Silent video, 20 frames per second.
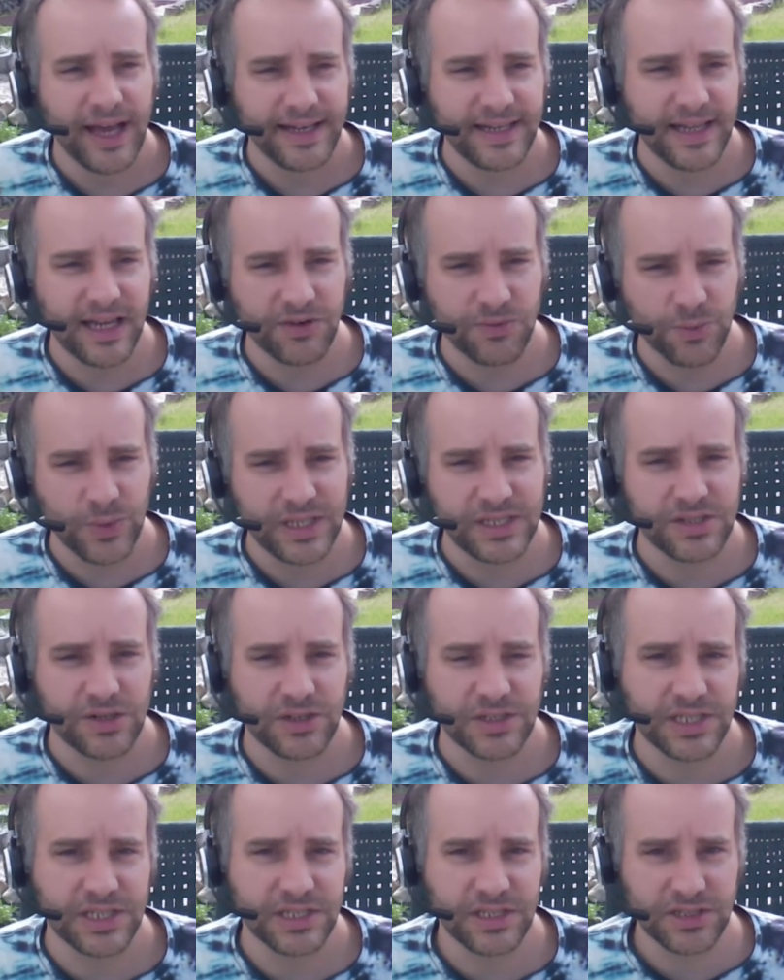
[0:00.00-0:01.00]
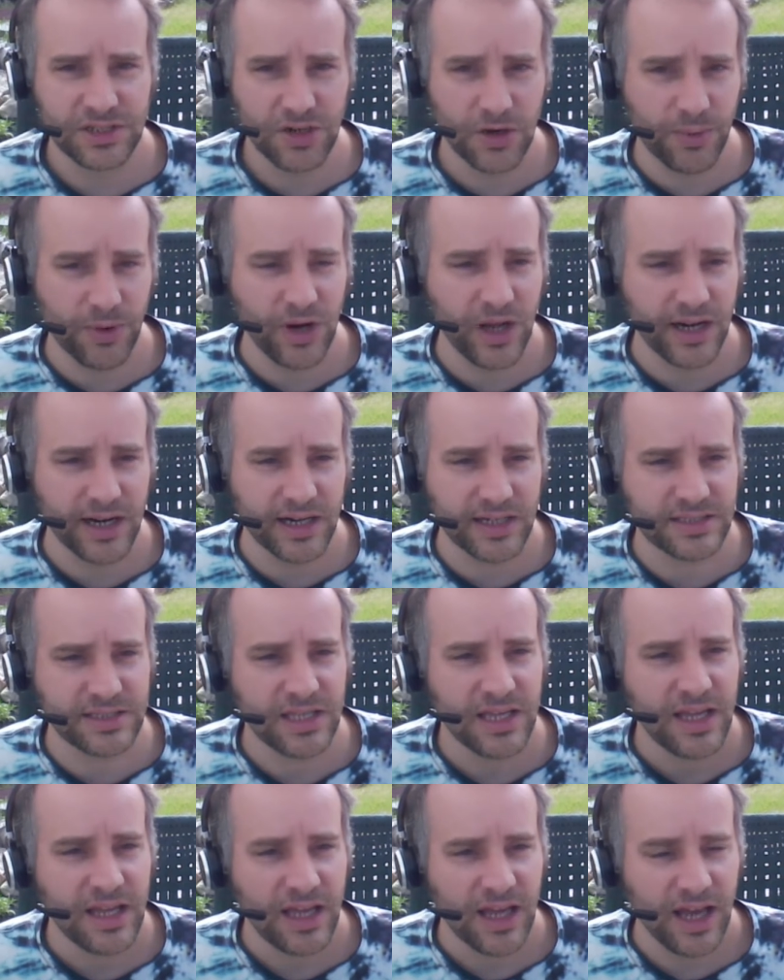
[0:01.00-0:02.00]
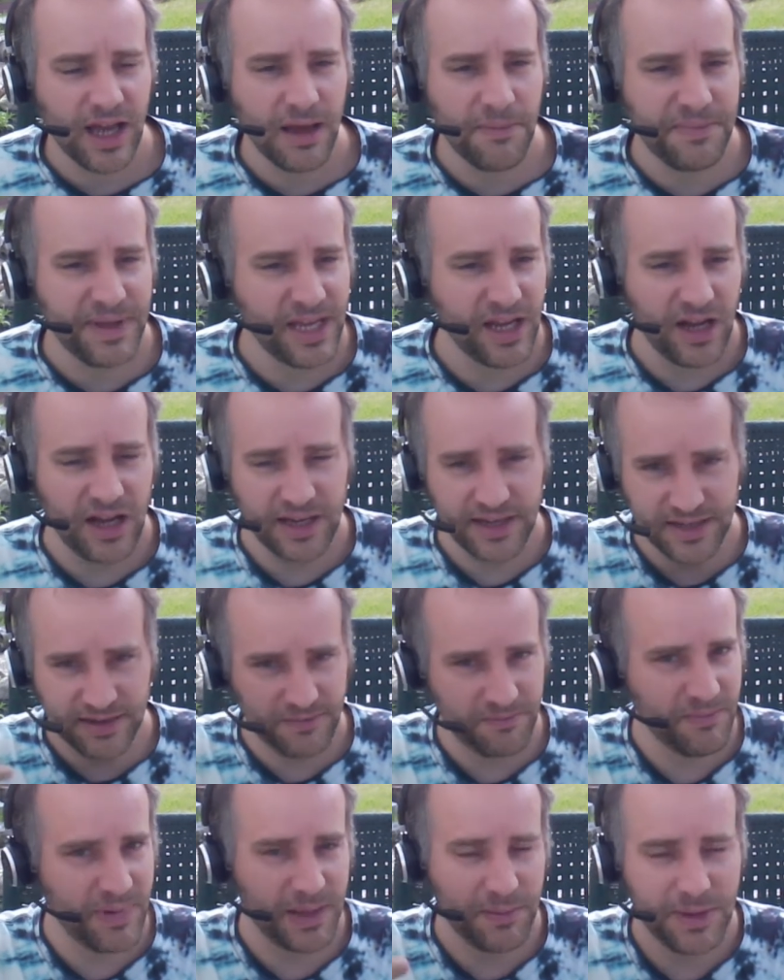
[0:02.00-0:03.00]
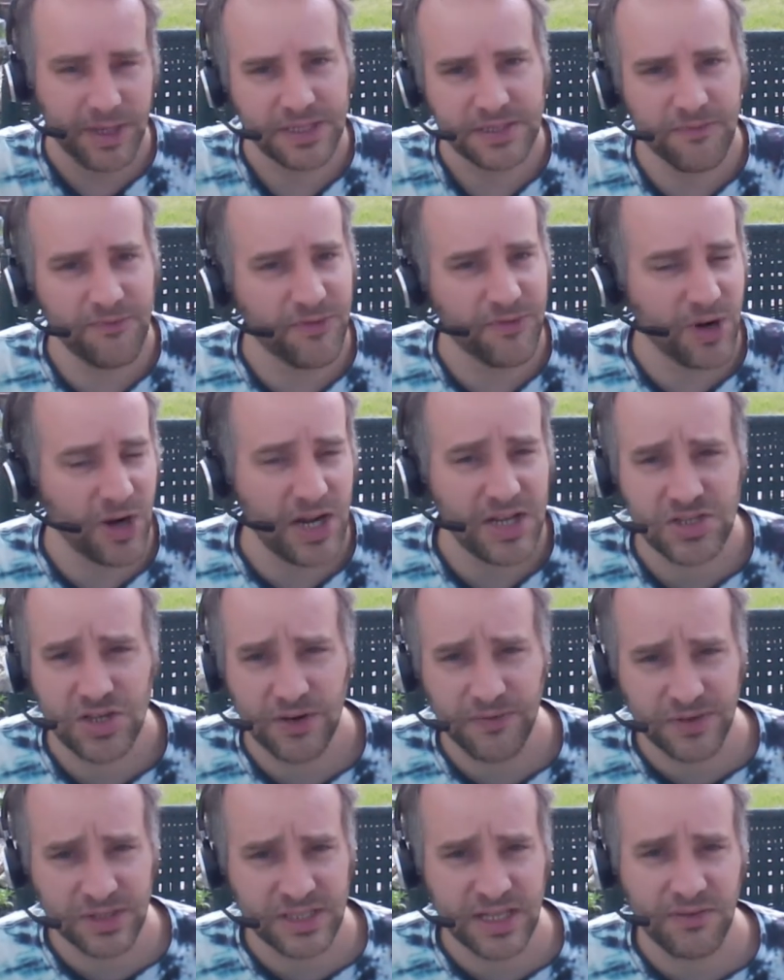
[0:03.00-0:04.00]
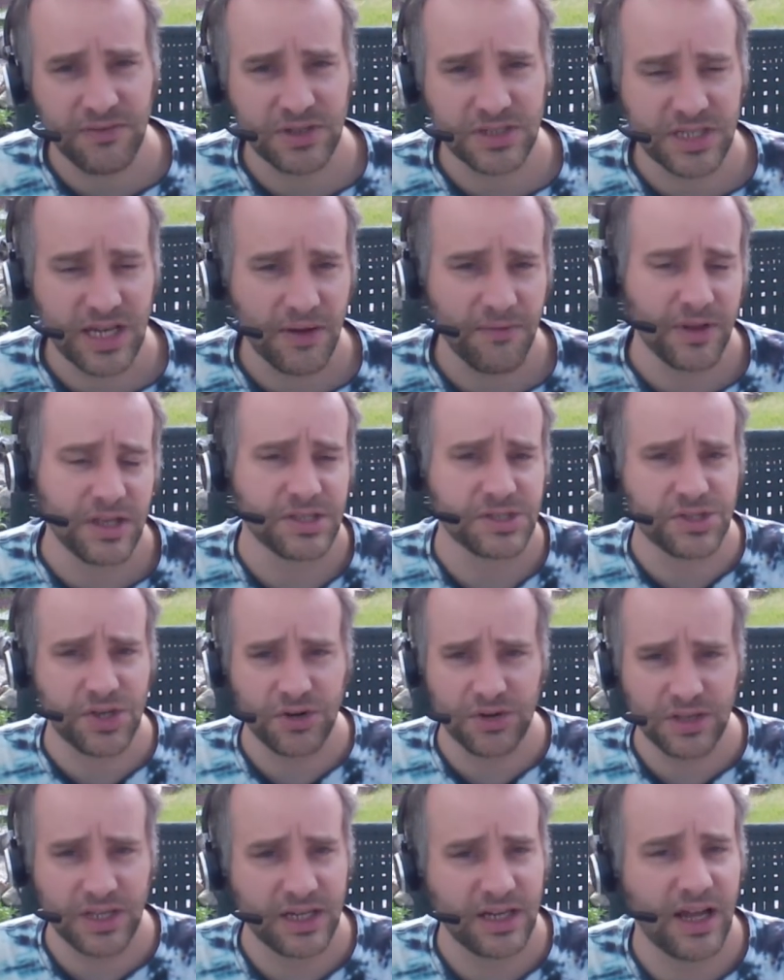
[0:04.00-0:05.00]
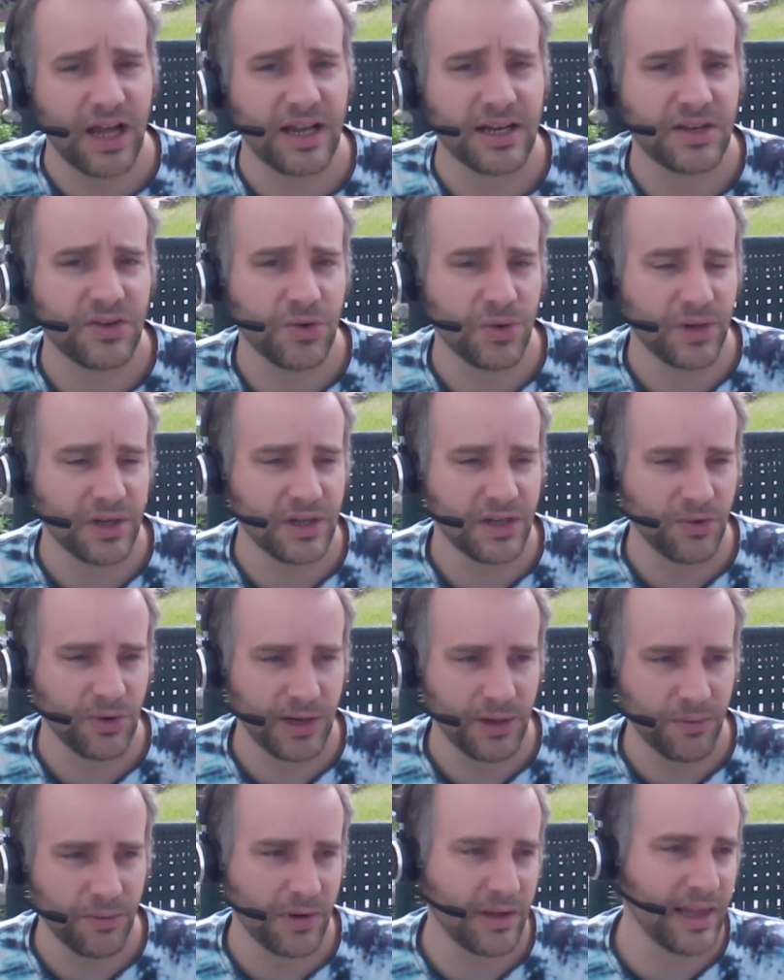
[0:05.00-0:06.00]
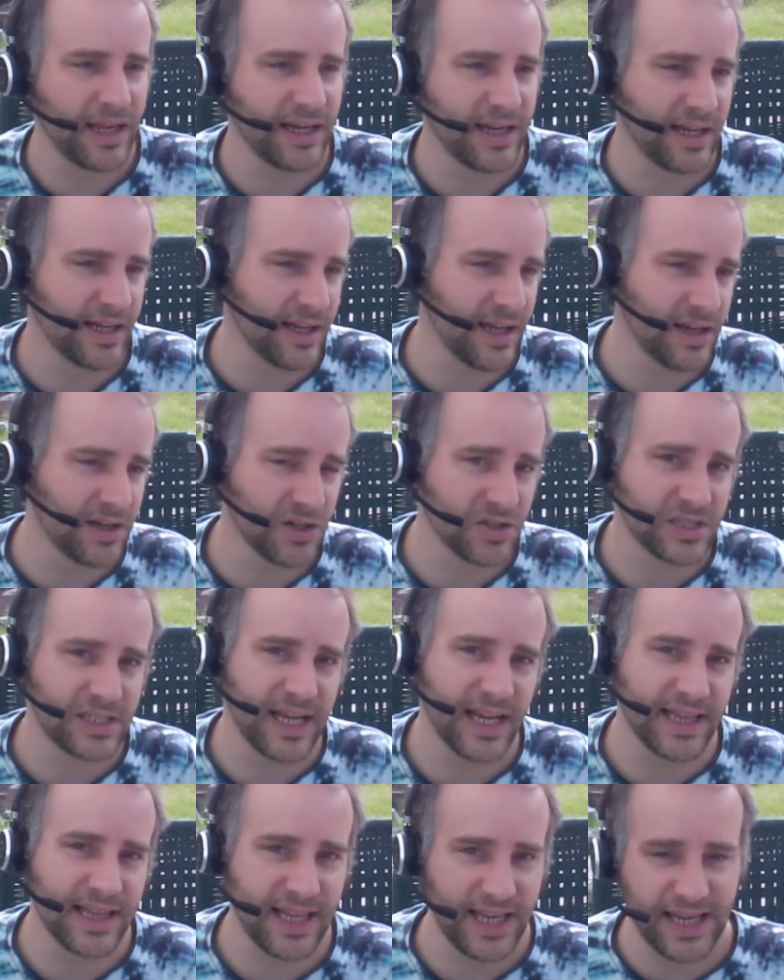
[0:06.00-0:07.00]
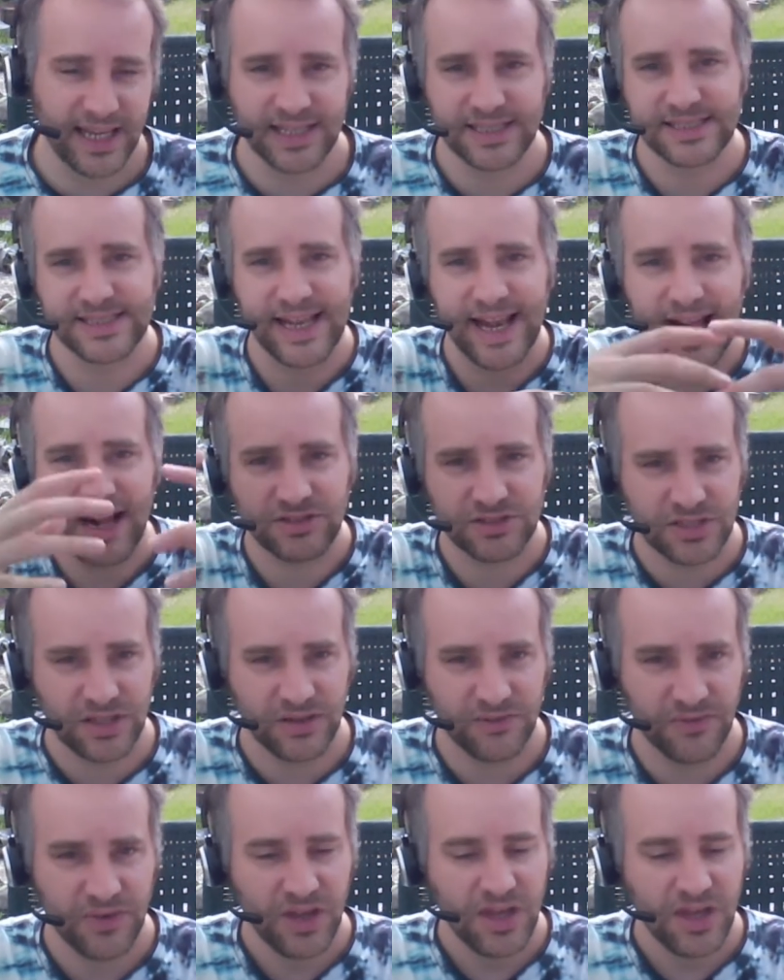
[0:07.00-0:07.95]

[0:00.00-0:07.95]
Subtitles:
done research into your products beyond maybe some very surface level stuff, and certainly not to a degree where they need to understand the ins and outs